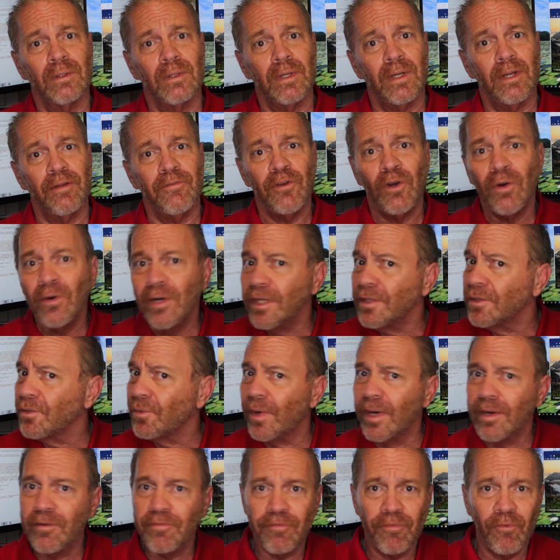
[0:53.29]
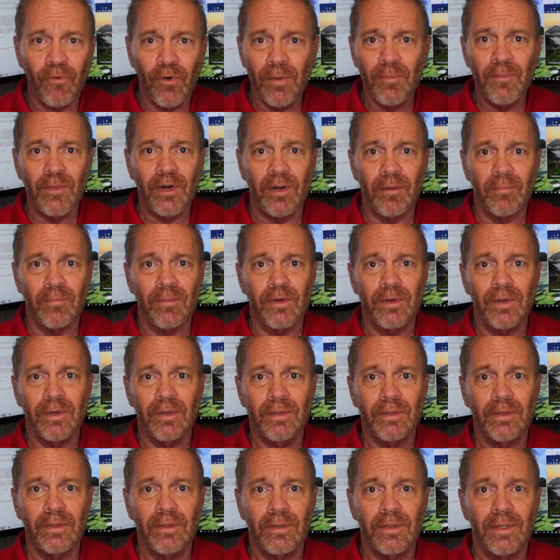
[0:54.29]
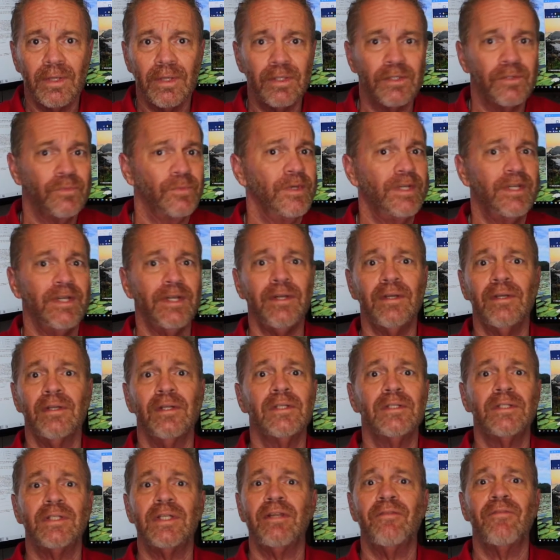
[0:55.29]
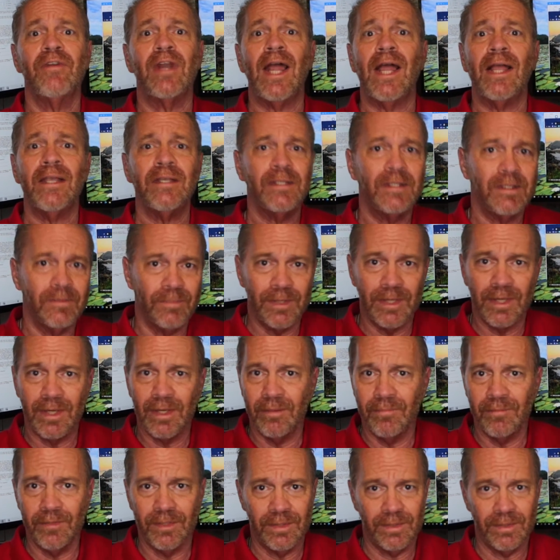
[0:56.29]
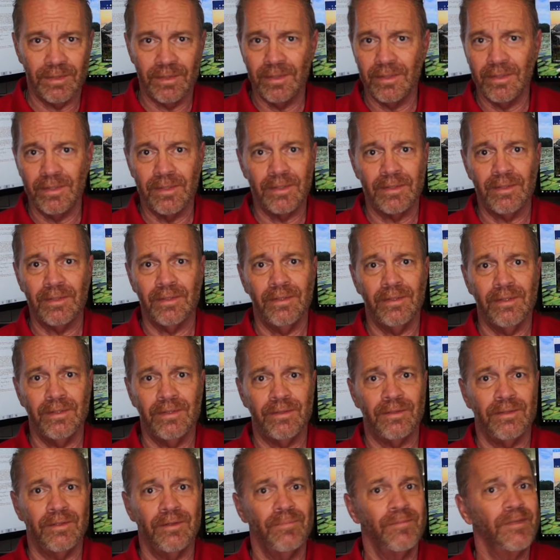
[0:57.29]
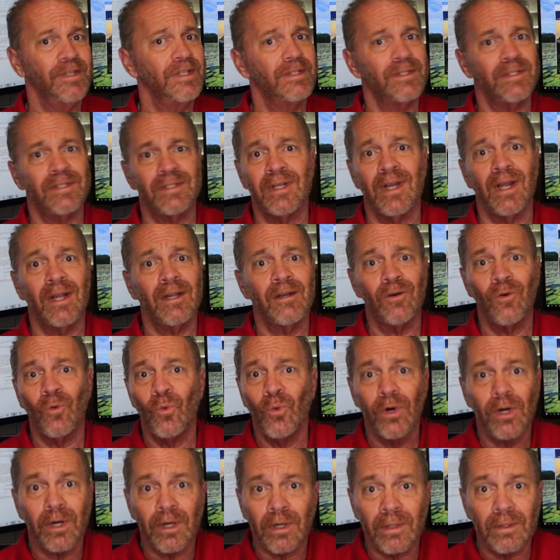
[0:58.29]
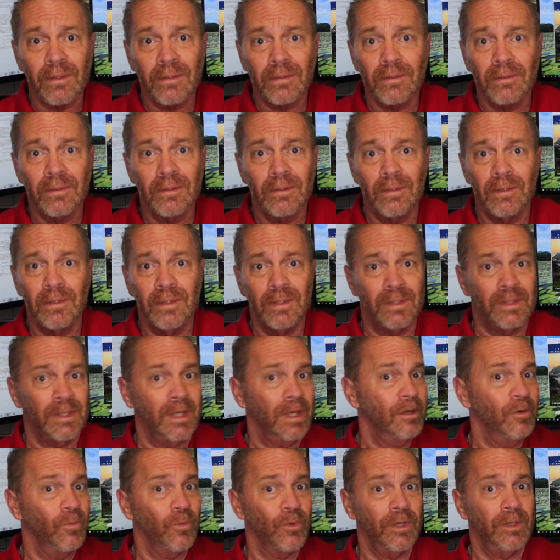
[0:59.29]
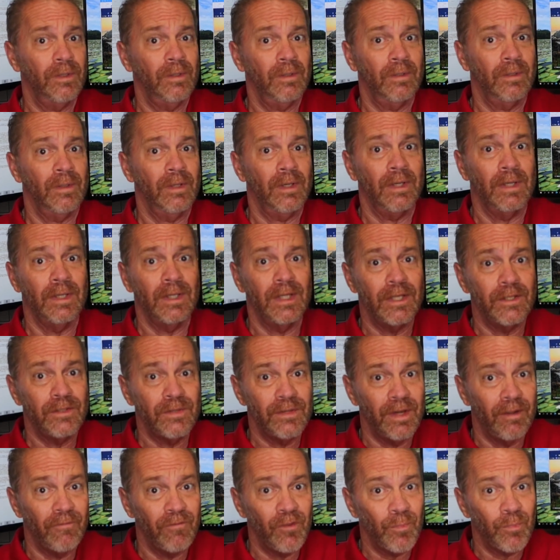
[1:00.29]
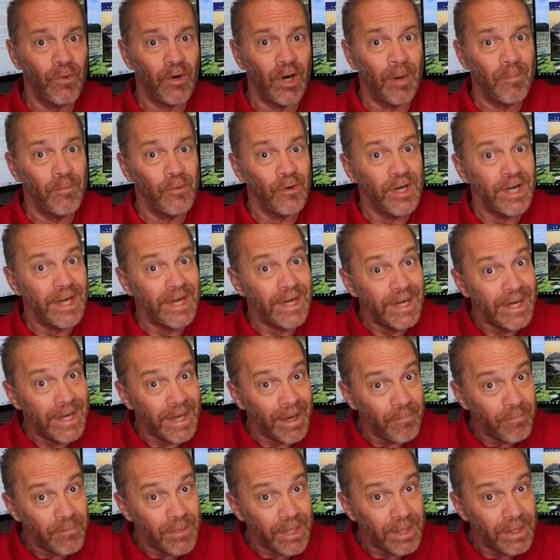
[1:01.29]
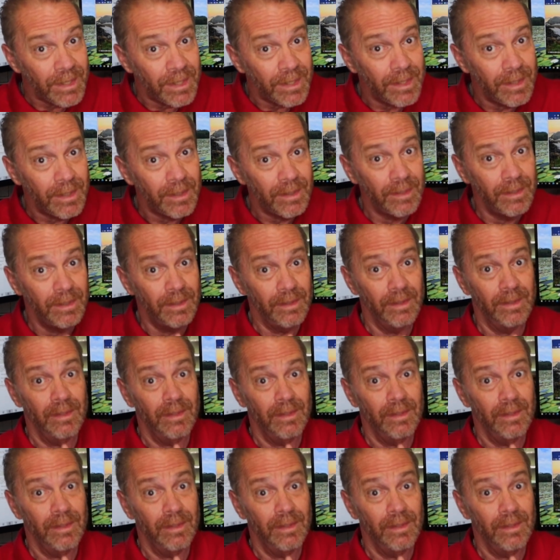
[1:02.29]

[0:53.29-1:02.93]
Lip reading: If you don't get the right form number, it's ridiculous to even ask to be named as an additional insured because it's not going to work. It's not going to work unless you have the proper indemnity.